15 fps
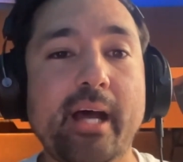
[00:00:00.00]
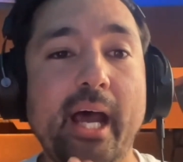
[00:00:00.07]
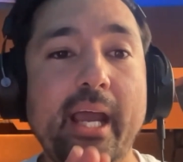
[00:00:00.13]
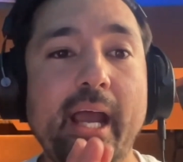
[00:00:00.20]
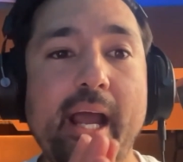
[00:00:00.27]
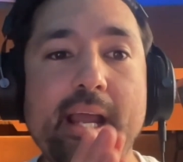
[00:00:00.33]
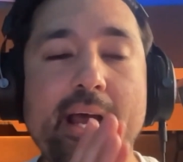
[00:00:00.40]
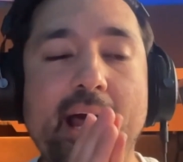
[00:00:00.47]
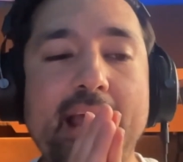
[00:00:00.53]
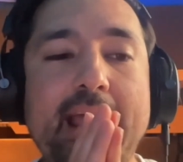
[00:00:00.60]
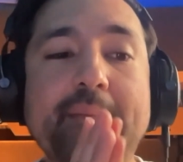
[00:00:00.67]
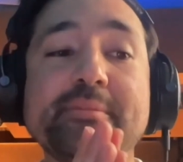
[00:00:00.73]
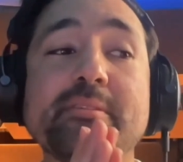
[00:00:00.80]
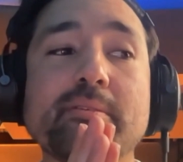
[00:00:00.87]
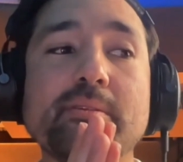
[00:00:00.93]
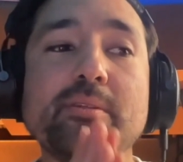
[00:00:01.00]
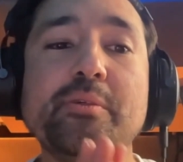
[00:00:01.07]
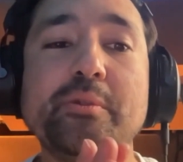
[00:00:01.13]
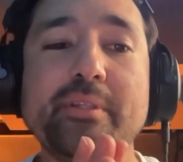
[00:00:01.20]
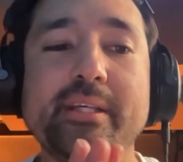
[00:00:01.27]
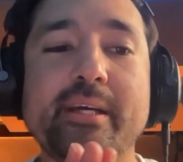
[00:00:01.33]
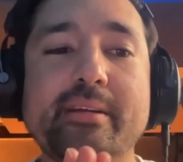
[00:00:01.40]
I
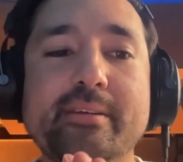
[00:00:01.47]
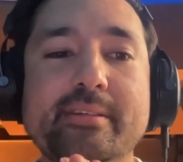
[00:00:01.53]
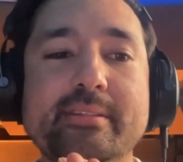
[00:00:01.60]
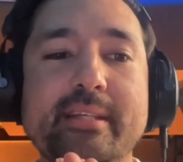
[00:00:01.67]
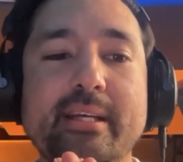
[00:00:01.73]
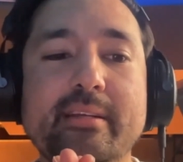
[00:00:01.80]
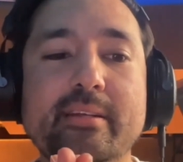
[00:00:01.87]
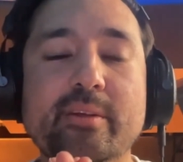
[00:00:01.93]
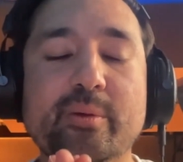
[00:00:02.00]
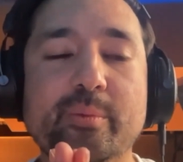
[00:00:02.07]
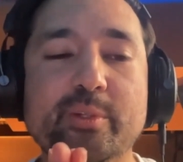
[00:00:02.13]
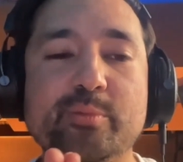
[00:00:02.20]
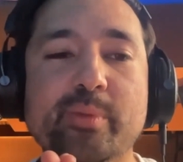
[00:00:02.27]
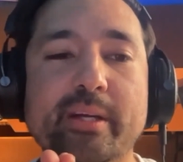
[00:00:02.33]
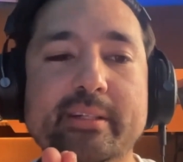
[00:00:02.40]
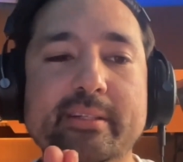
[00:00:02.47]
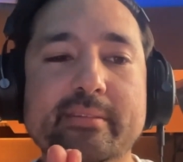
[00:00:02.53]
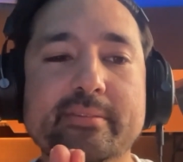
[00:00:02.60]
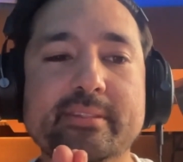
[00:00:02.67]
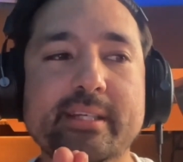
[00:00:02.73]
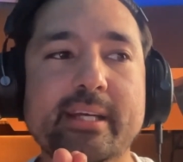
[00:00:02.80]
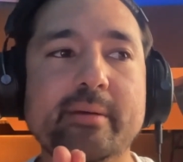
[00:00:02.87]
absolutely understand your
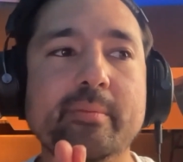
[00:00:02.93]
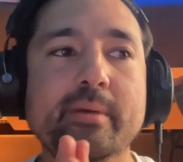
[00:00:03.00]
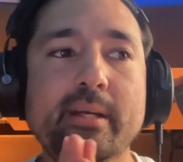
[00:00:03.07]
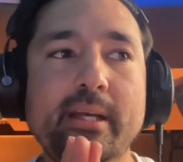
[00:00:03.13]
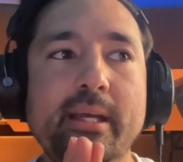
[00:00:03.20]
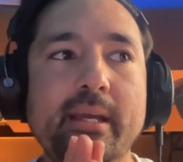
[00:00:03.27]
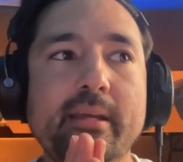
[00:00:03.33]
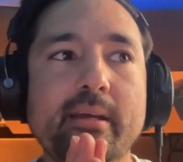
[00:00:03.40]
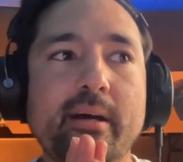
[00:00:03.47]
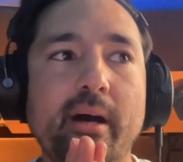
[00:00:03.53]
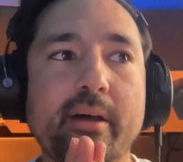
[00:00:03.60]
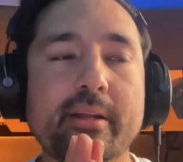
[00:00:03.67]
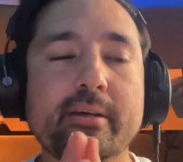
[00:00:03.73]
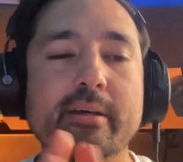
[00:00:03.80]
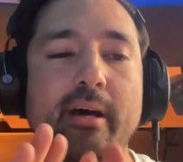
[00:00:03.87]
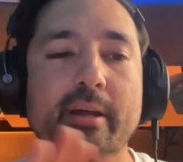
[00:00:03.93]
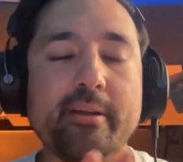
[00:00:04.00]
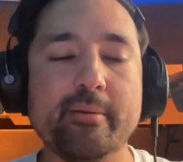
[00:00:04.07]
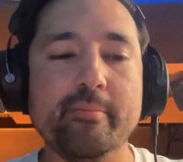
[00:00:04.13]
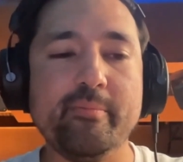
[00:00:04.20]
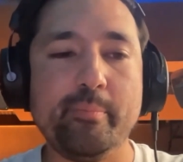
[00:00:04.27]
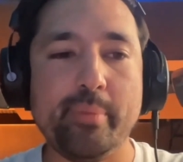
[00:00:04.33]
perspective, Sam. On
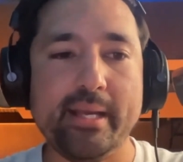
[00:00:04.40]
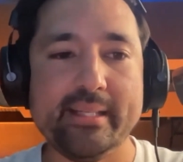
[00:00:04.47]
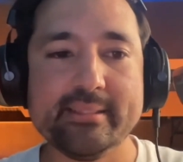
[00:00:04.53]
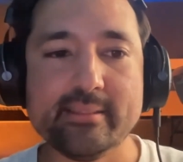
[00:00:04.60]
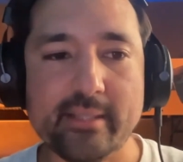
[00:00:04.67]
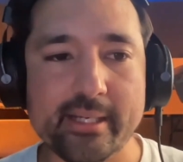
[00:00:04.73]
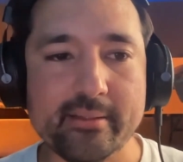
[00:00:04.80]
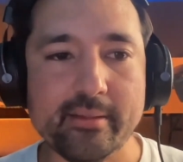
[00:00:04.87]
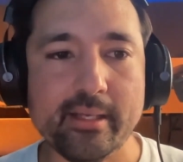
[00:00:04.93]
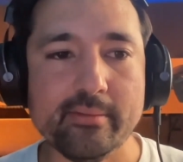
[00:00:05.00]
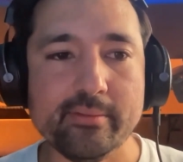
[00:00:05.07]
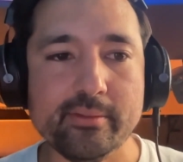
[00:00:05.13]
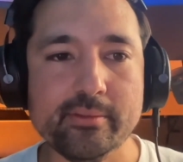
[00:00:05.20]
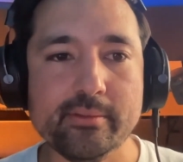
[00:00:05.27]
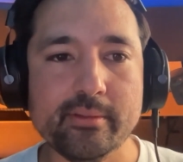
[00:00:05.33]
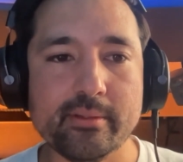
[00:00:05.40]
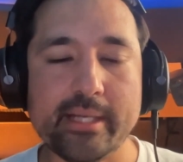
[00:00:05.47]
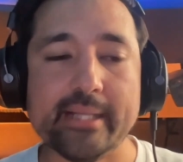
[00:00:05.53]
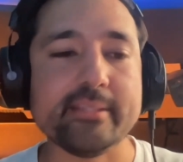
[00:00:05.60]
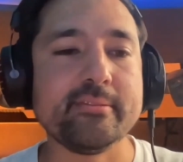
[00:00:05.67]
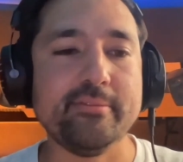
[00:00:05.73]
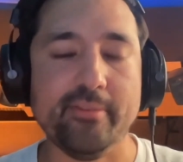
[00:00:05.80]
a baseline level,
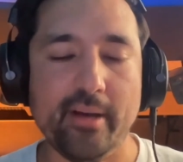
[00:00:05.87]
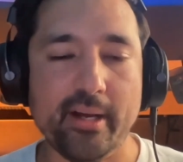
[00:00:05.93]
that's